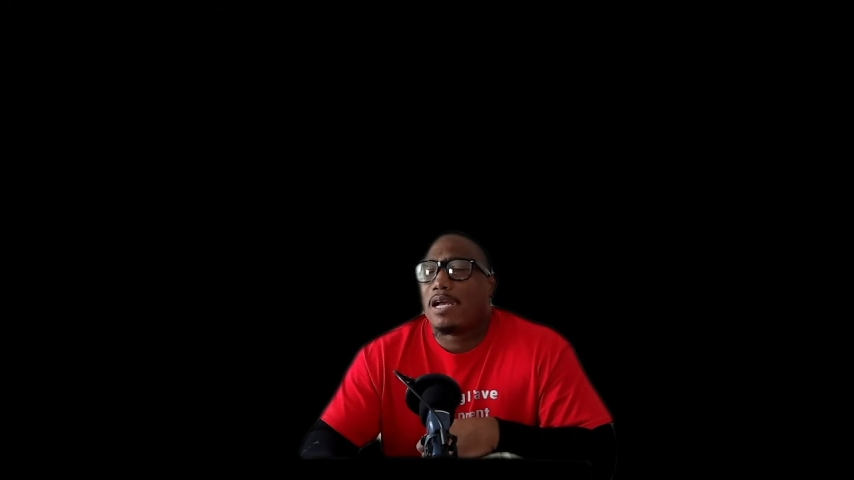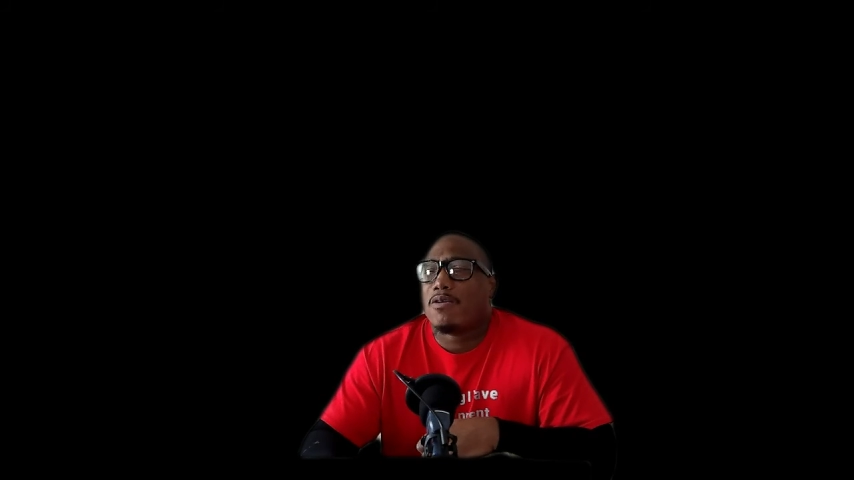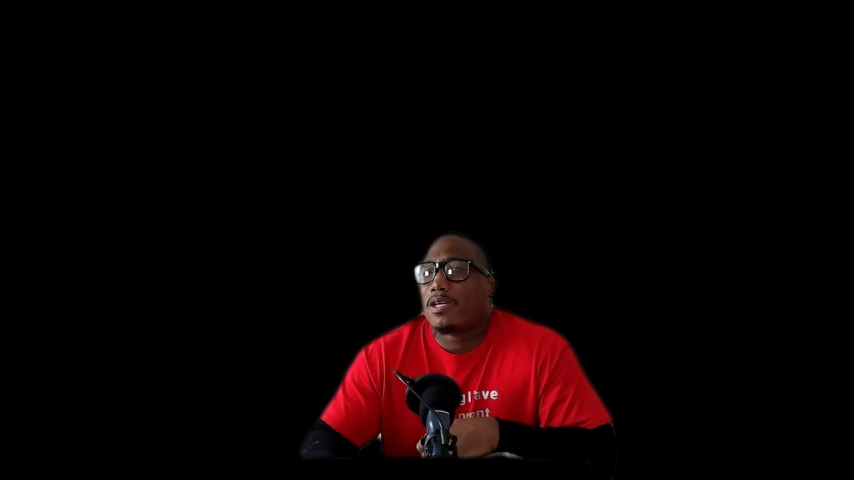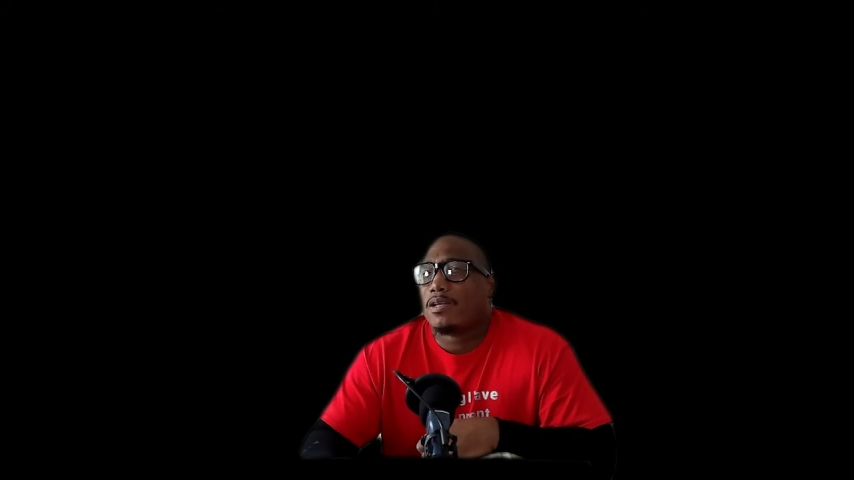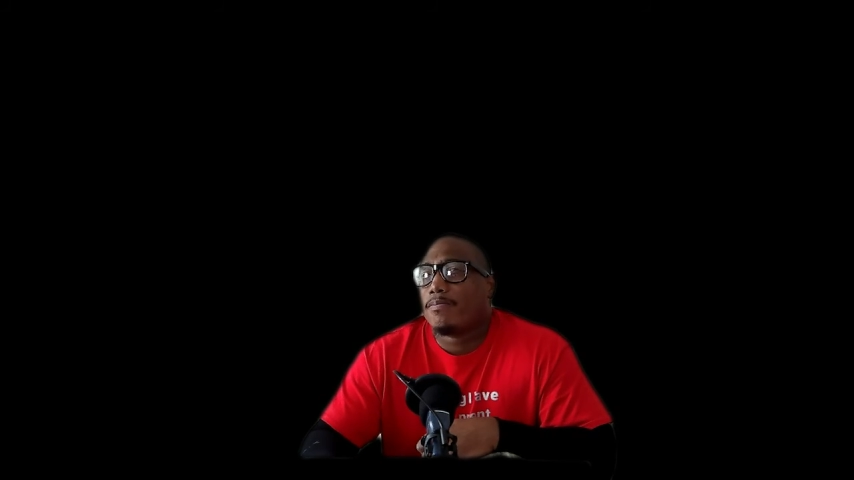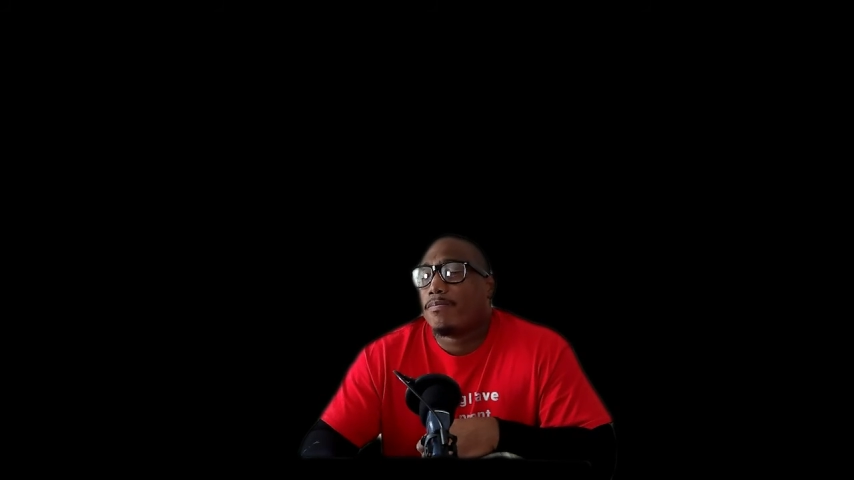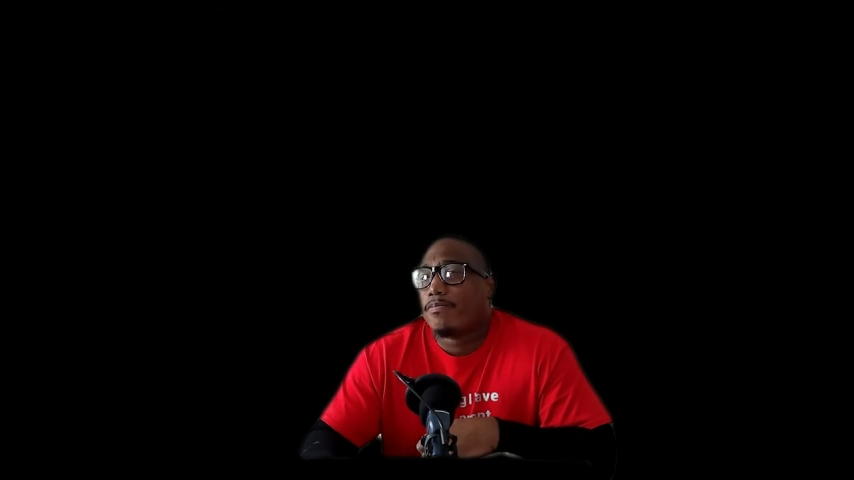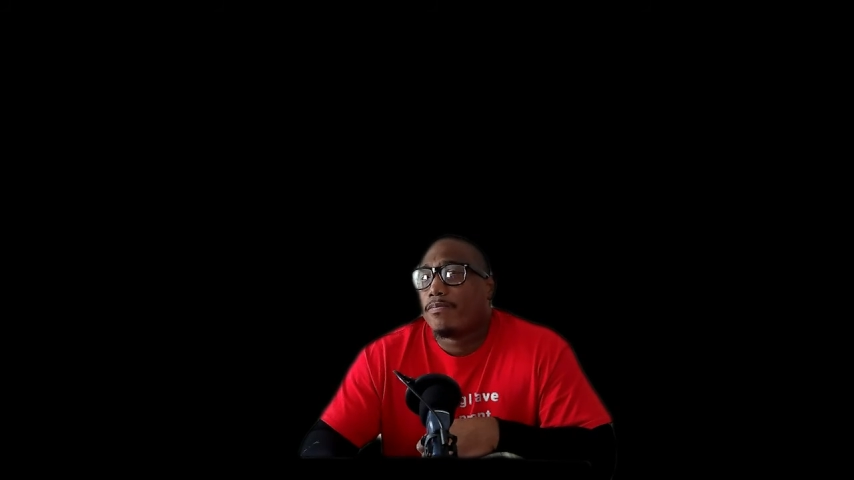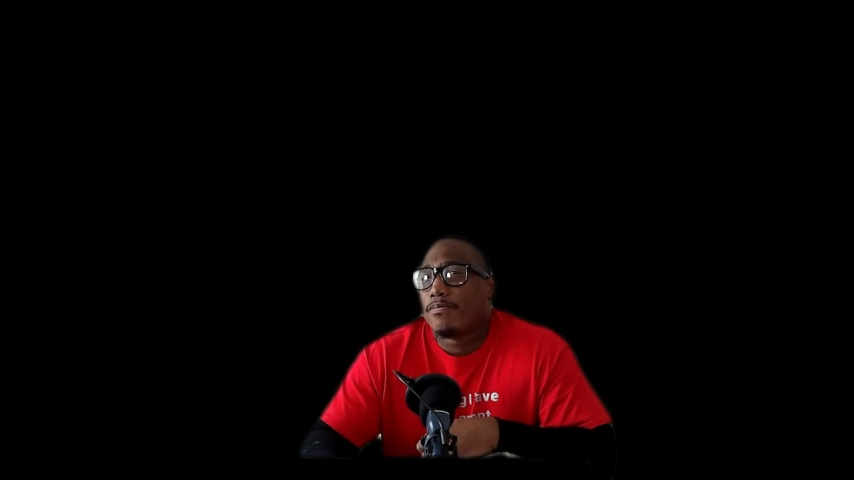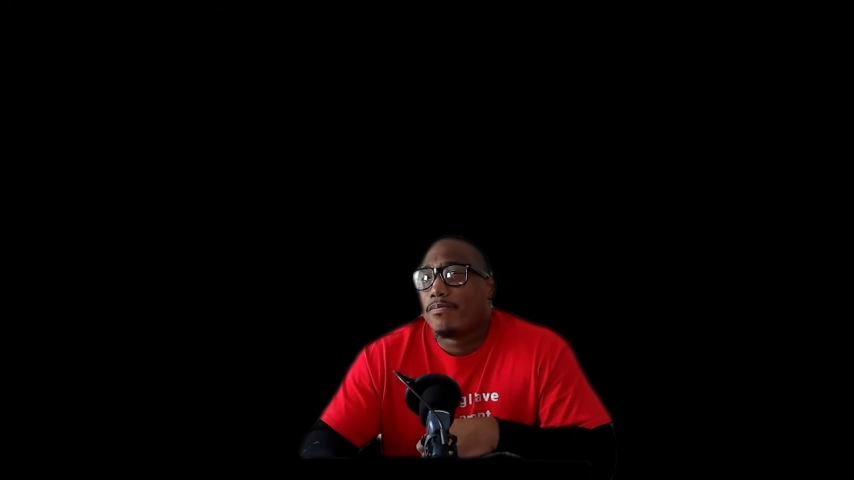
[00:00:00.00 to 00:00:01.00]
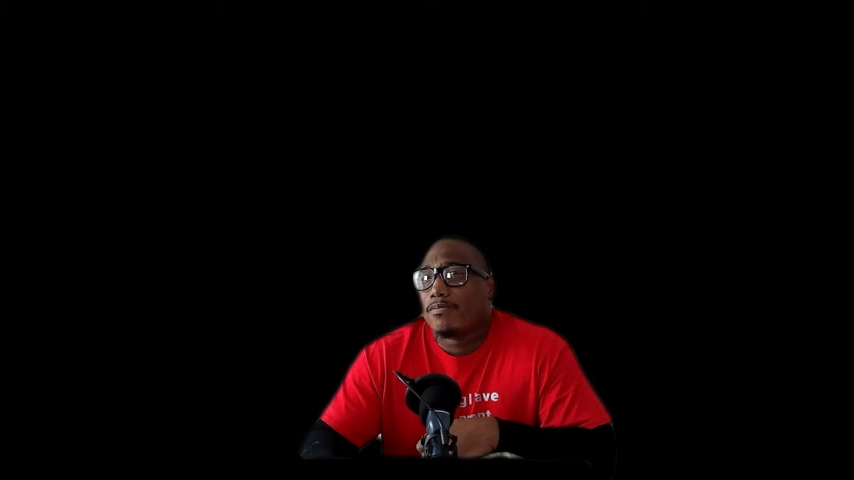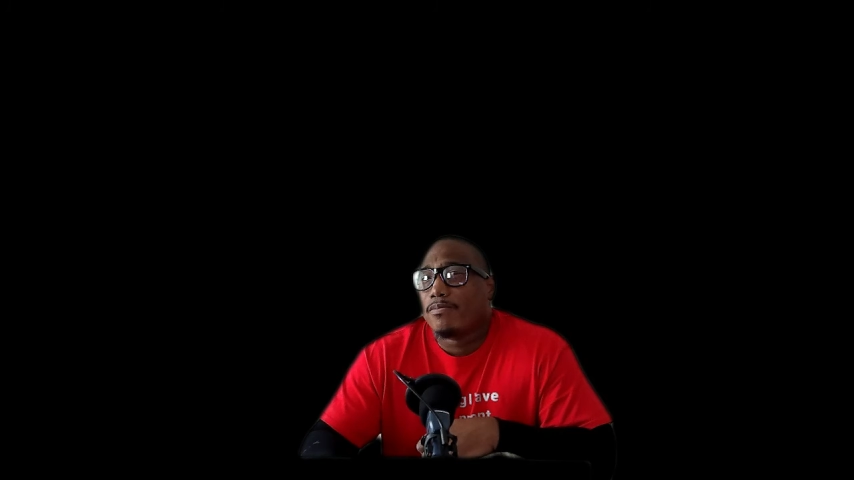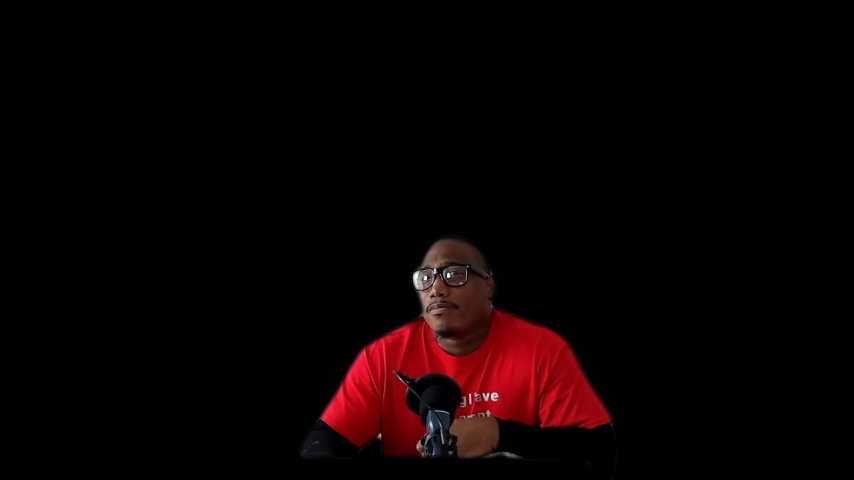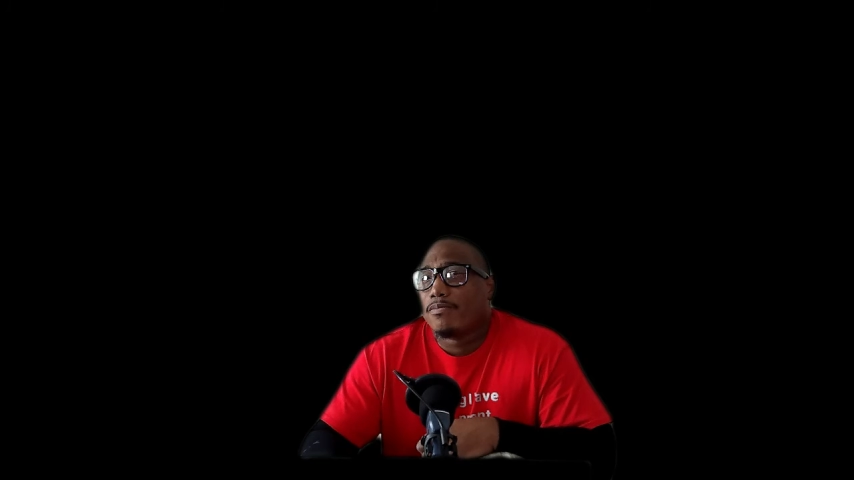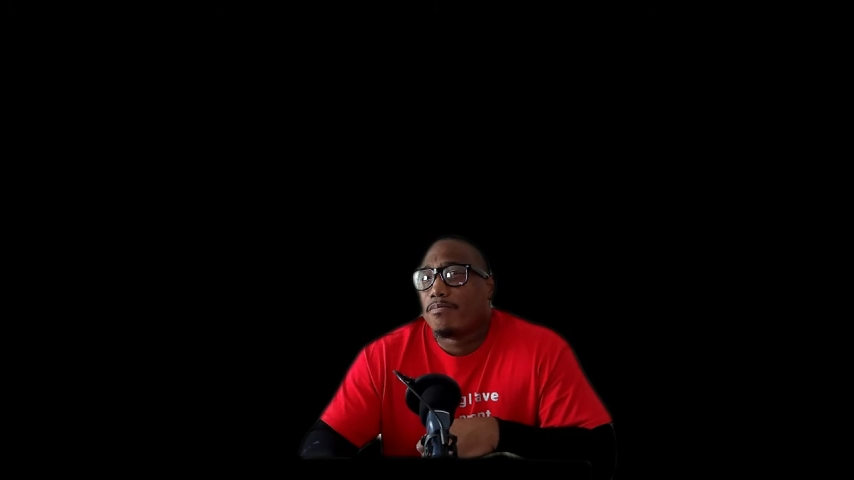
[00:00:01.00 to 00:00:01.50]
outcome.
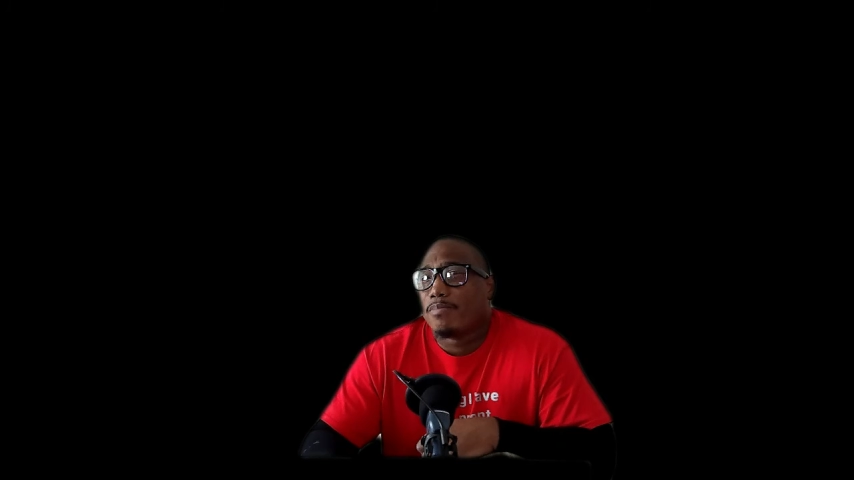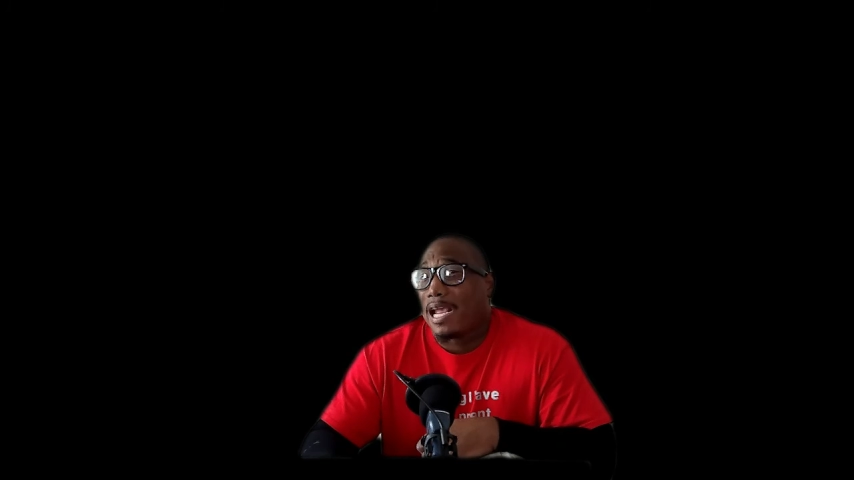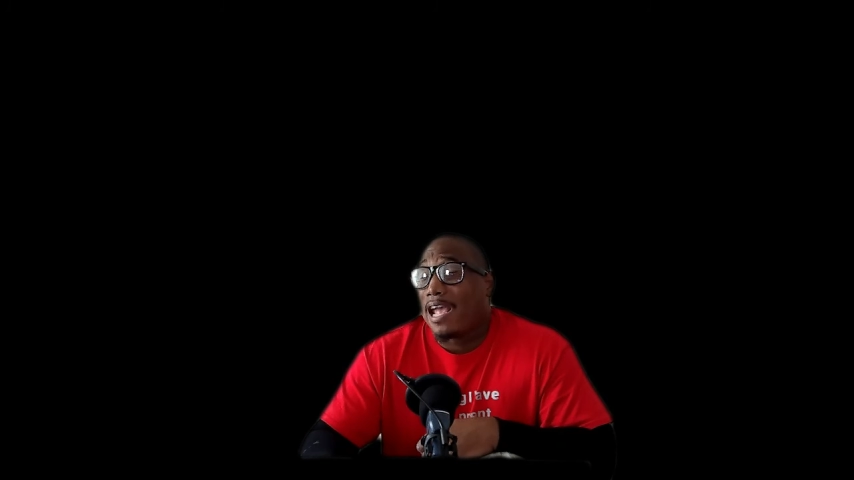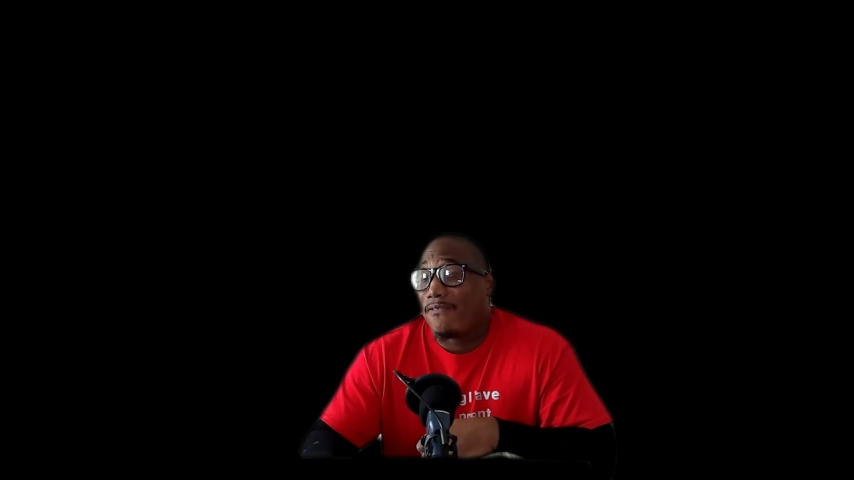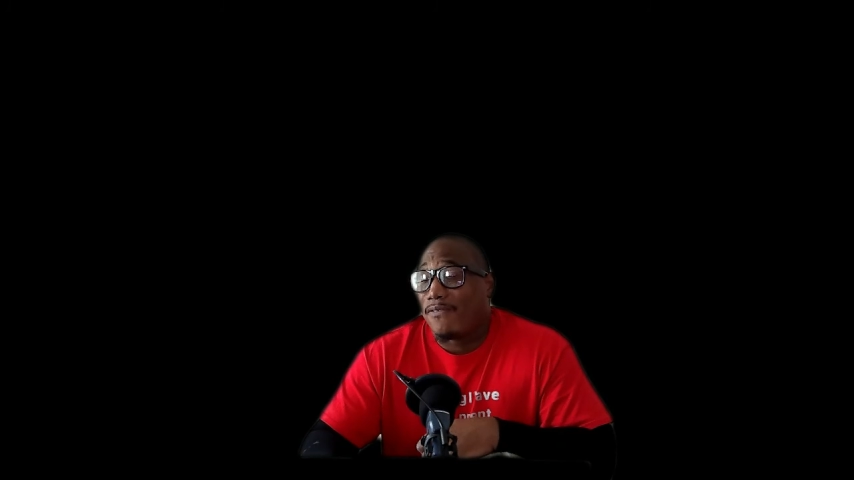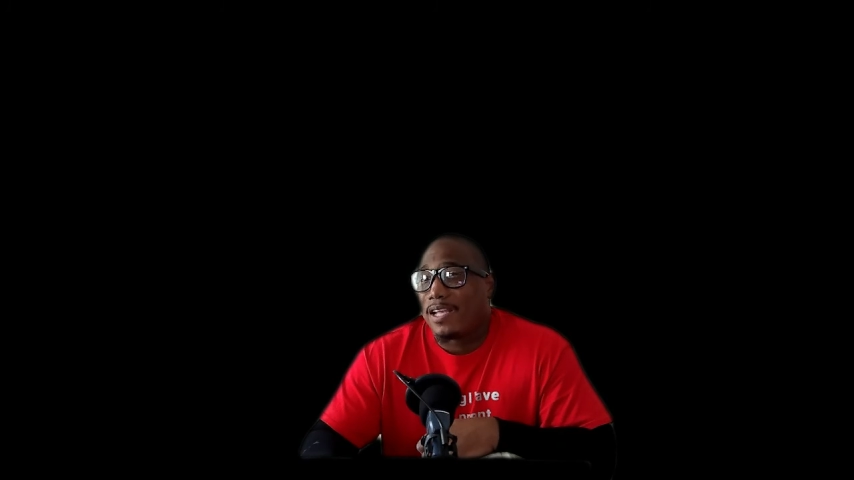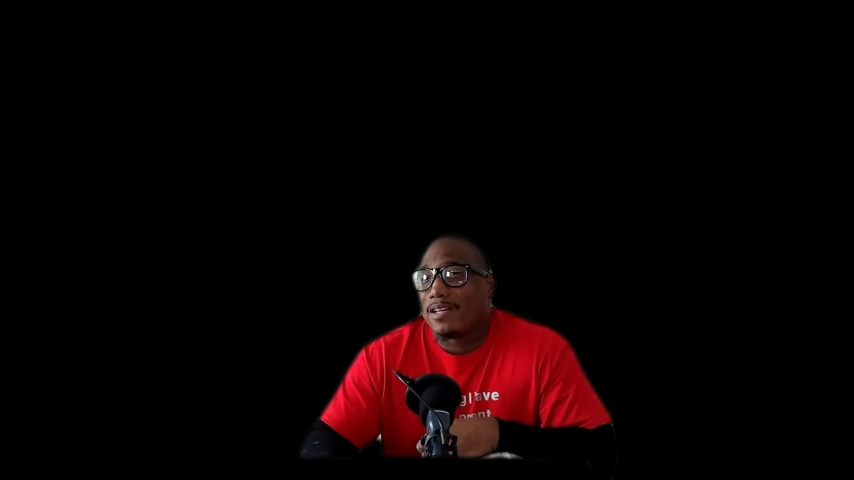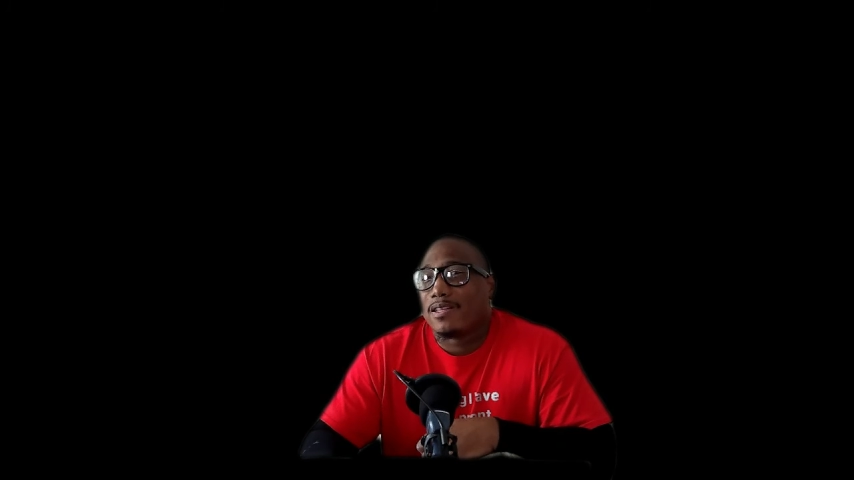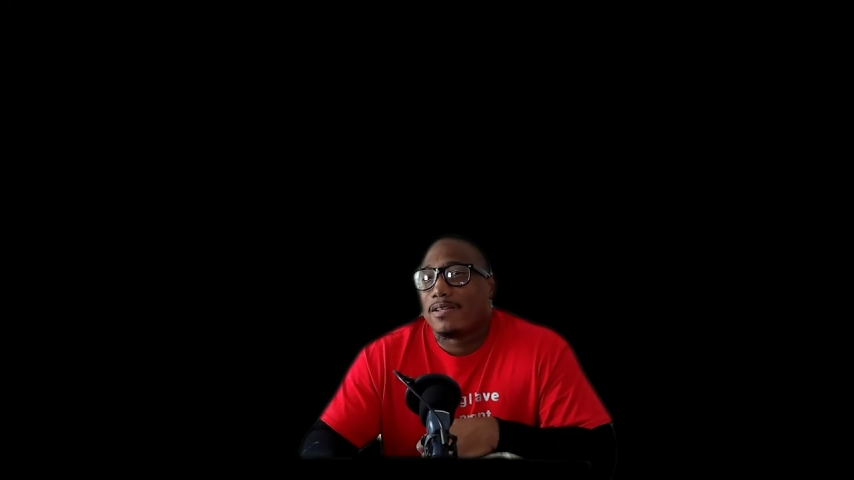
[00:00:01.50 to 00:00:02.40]
But I have faith.